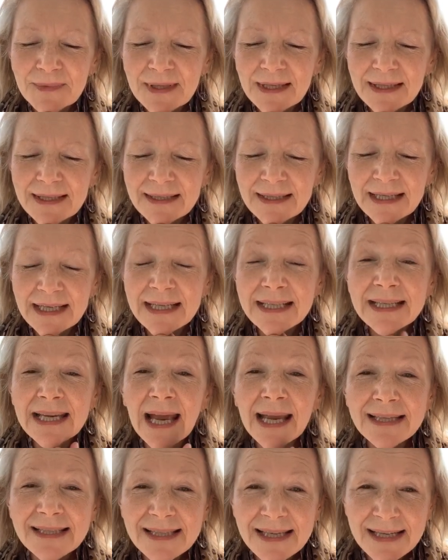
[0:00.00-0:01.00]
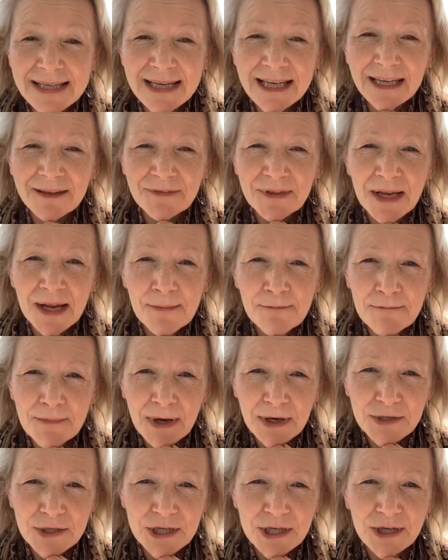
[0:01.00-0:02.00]
intensity of the
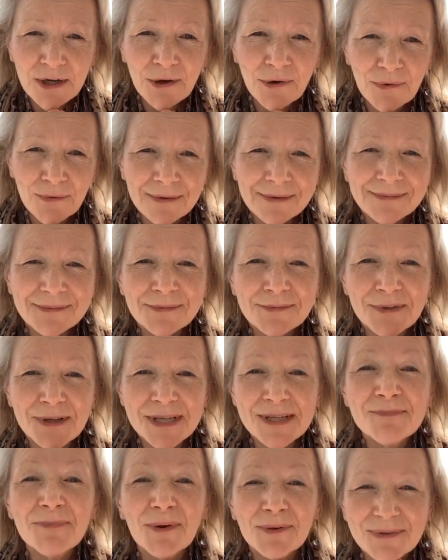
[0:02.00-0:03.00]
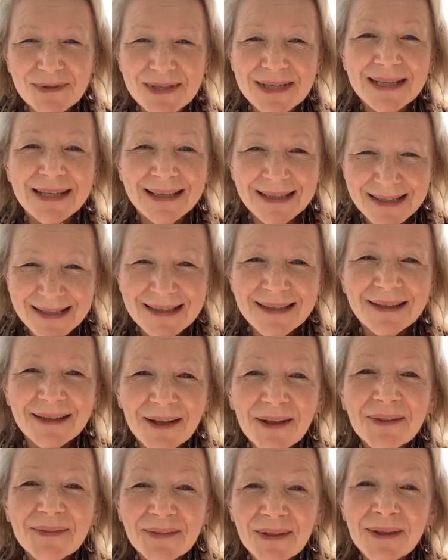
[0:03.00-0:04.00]
emotional responses
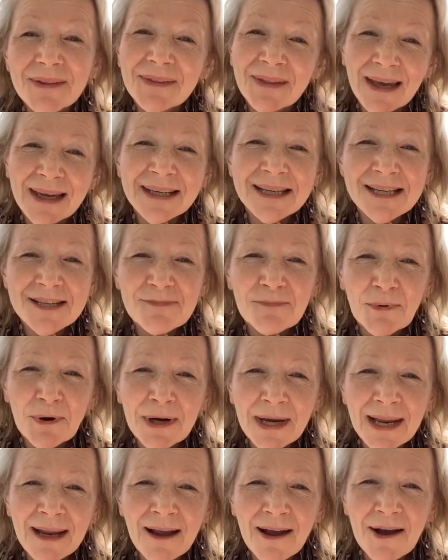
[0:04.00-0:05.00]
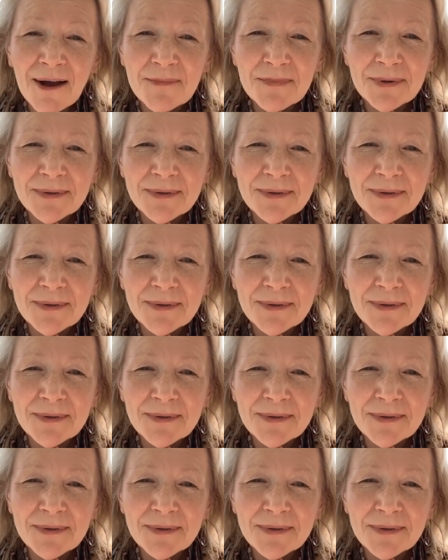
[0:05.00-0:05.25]
that is bringing up.